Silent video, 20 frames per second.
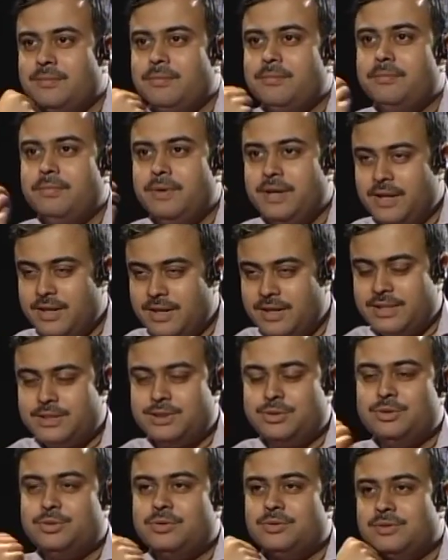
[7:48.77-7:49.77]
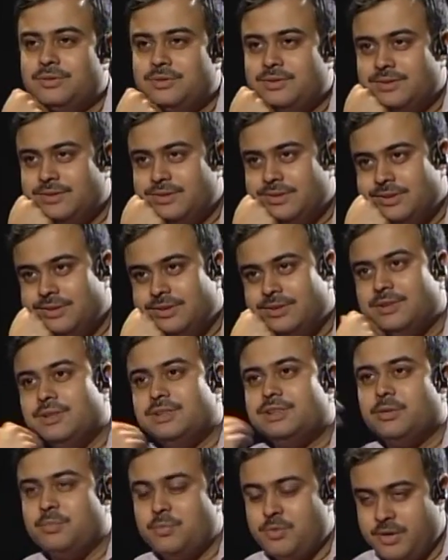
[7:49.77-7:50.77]
Mayor Astu,
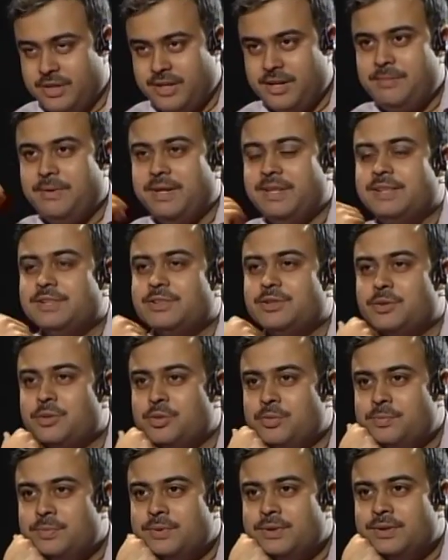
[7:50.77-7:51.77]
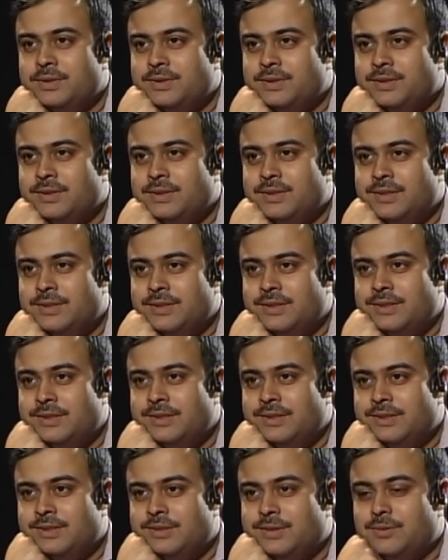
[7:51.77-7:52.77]
you are supported by his group.
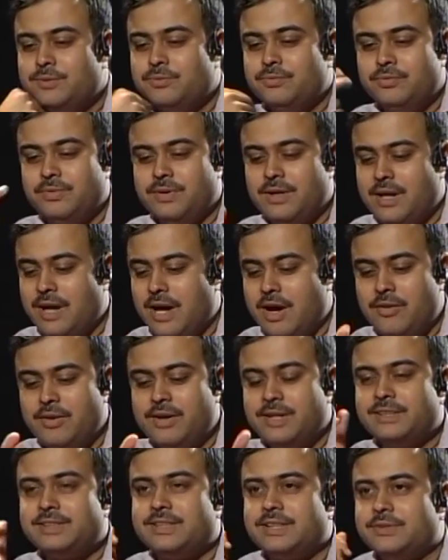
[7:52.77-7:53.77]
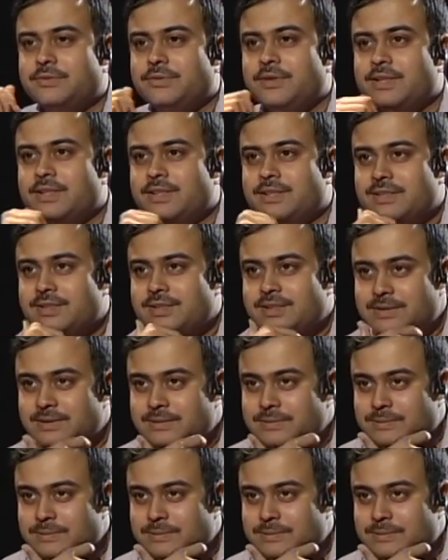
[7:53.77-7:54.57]
So, how does this work?